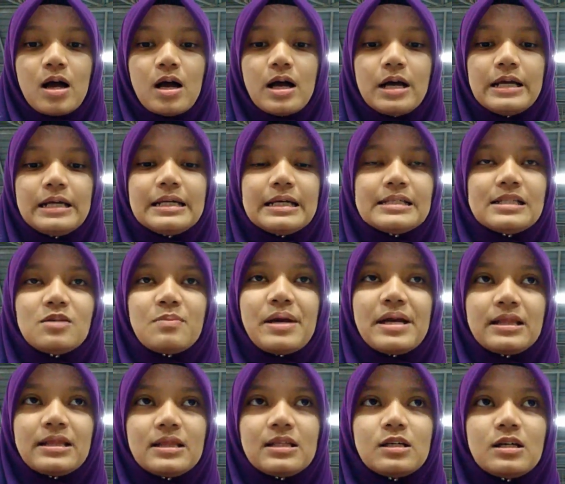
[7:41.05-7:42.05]
It doesn't
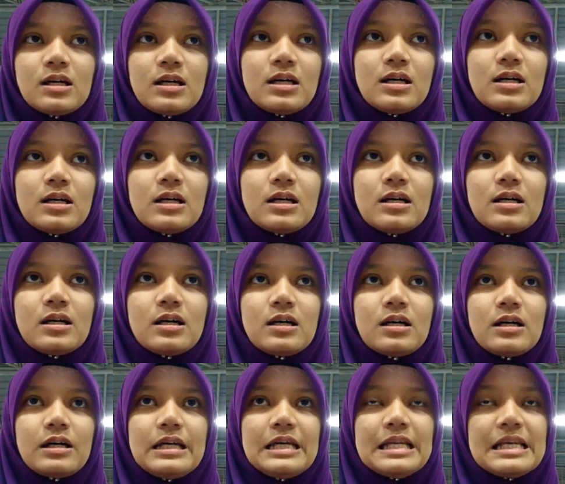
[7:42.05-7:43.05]

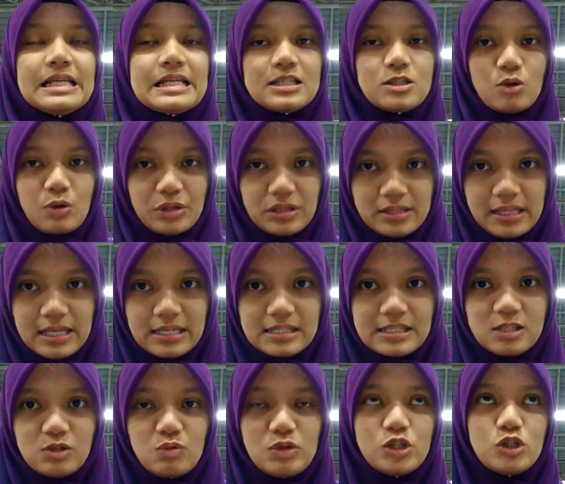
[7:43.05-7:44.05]
matter in this
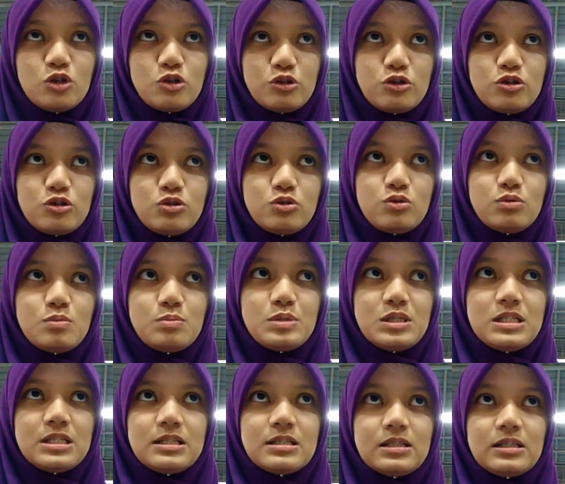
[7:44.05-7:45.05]
context we choose to
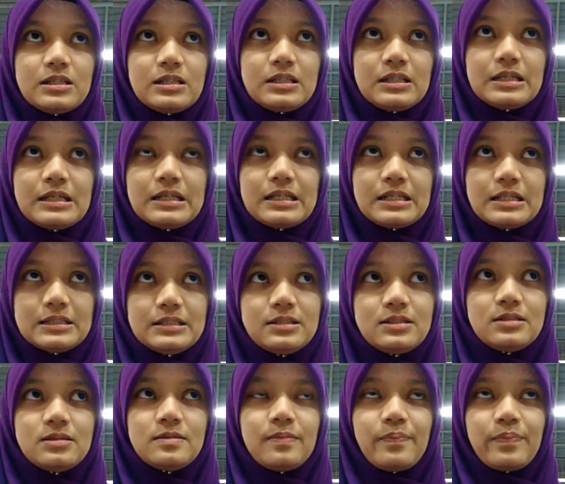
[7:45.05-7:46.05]
be a
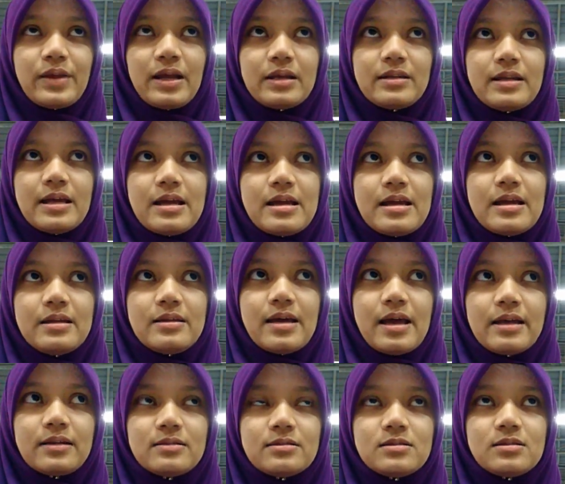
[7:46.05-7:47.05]
girl
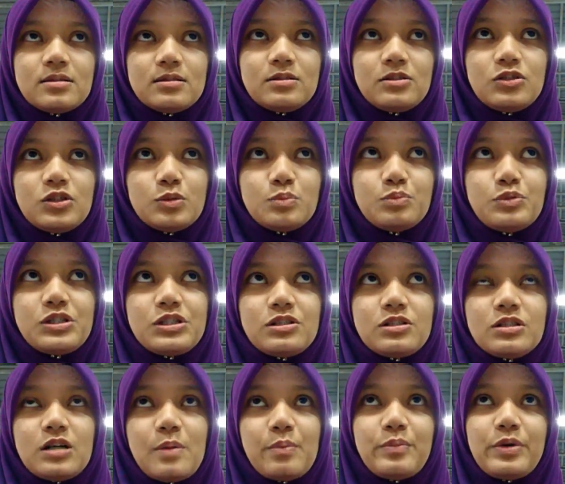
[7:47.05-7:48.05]
that didn't bring
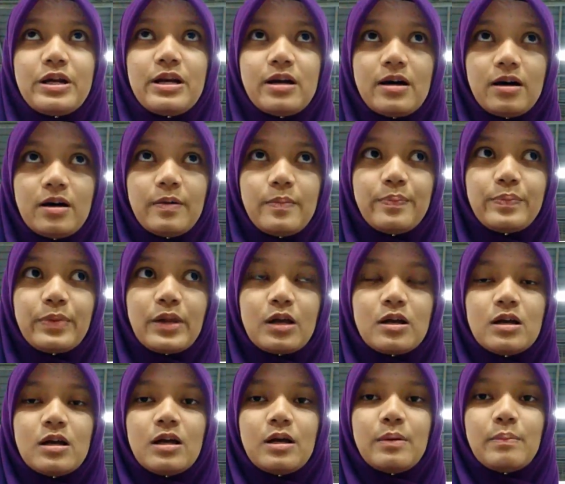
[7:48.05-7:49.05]
the umbrella,
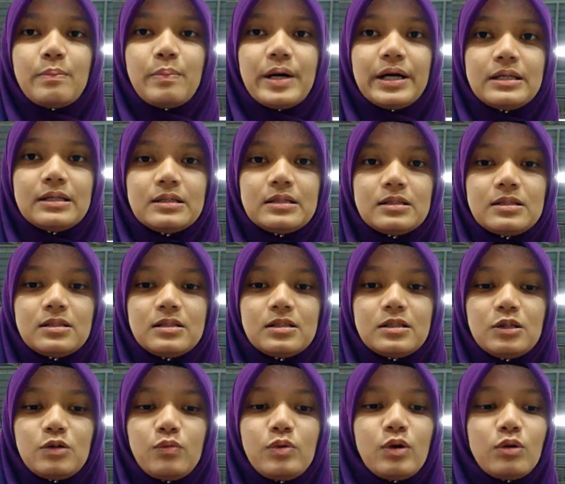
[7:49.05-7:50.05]
but
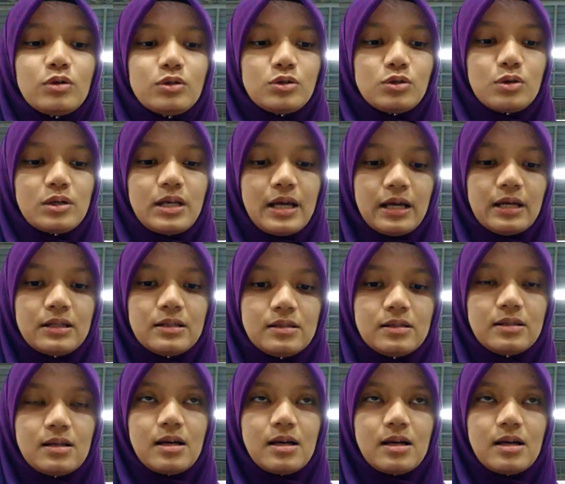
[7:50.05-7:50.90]
we also can